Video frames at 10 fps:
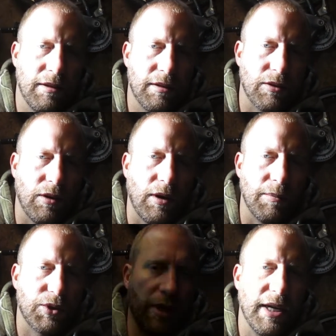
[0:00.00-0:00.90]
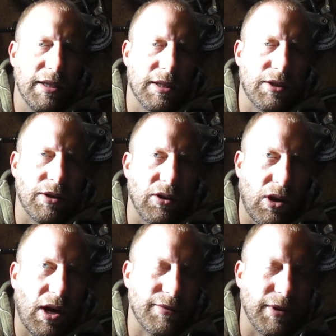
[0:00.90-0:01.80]
So I'm trying to turn it
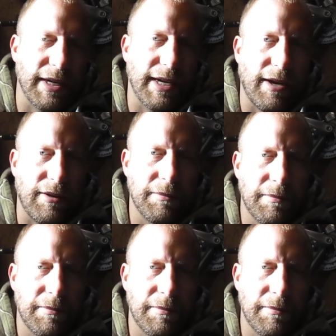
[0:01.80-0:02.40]
off right now.